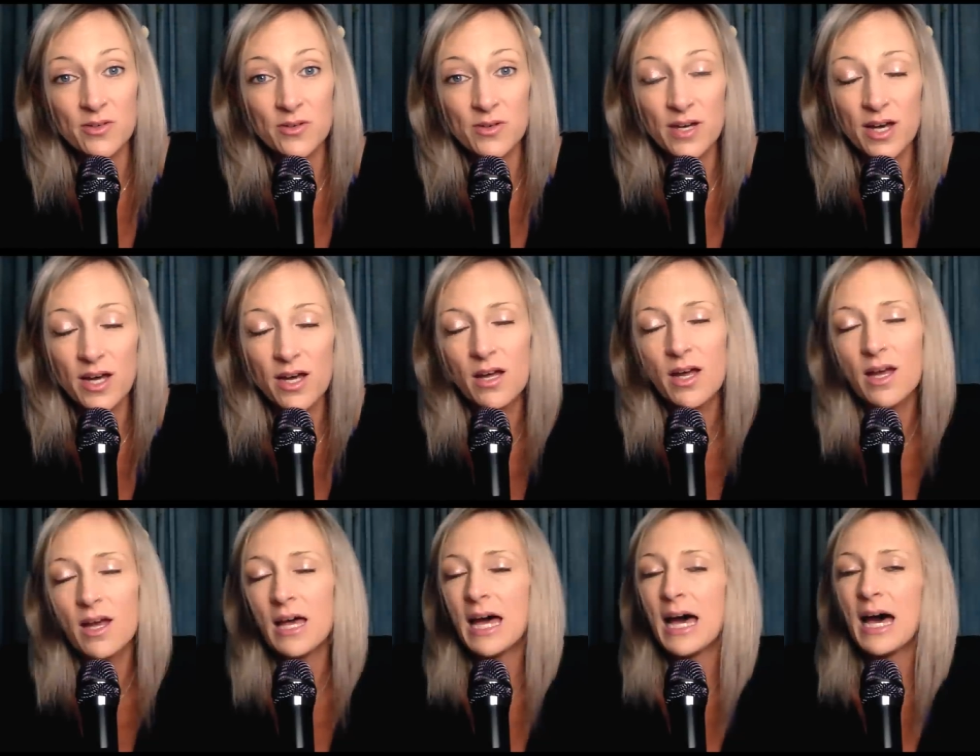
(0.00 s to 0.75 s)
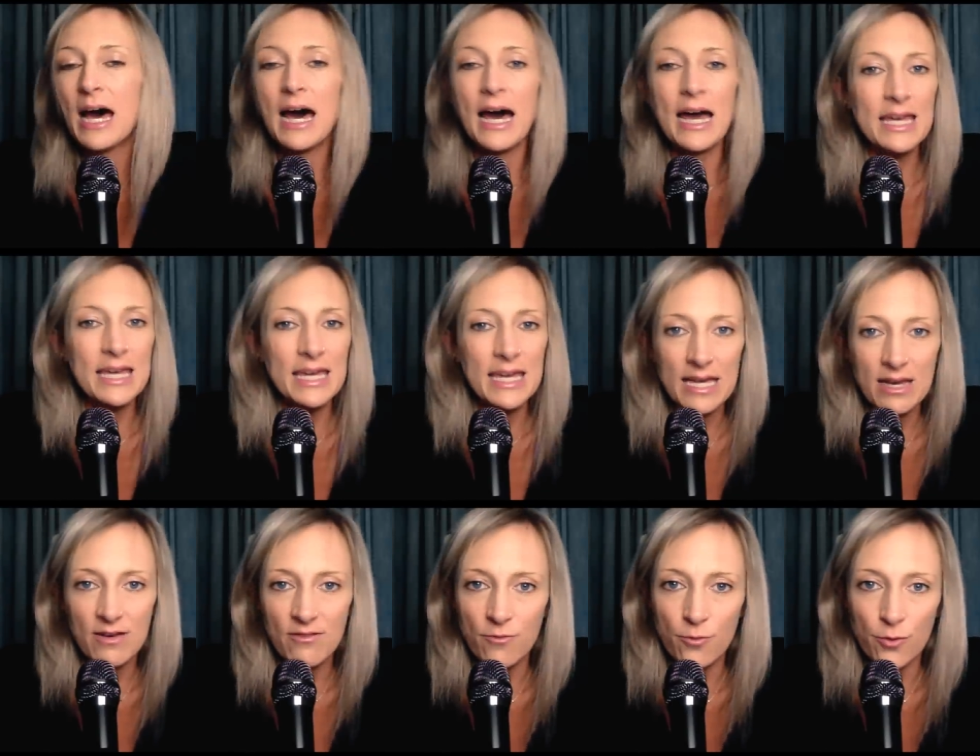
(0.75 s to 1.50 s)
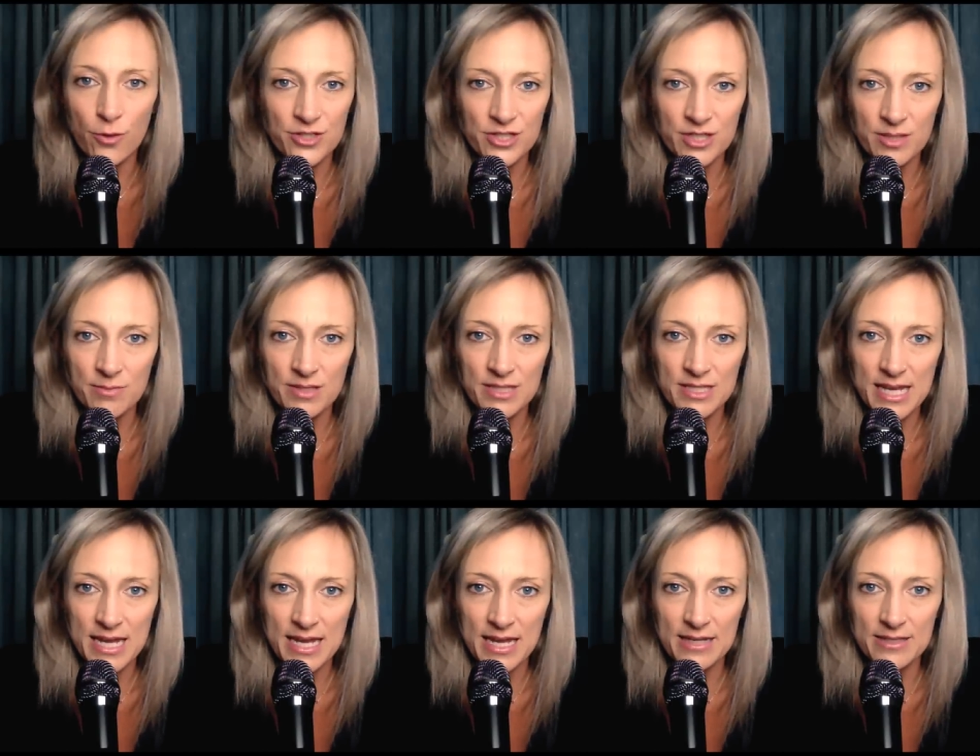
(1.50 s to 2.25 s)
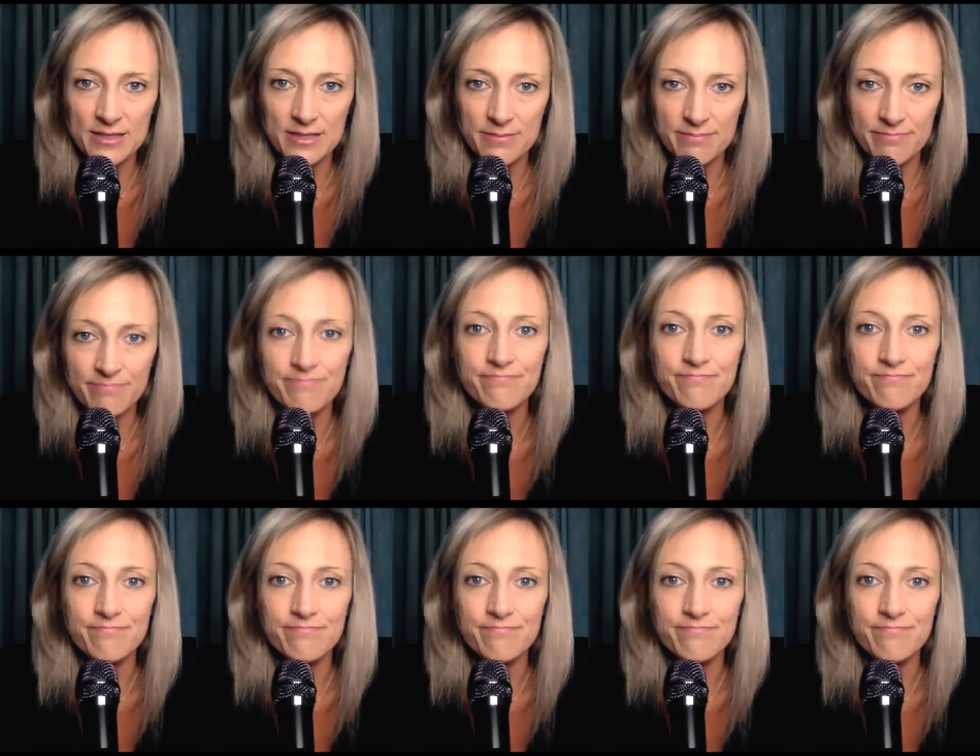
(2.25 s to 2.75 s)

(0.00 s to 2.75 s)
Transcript: yoga. I can't force them to take it,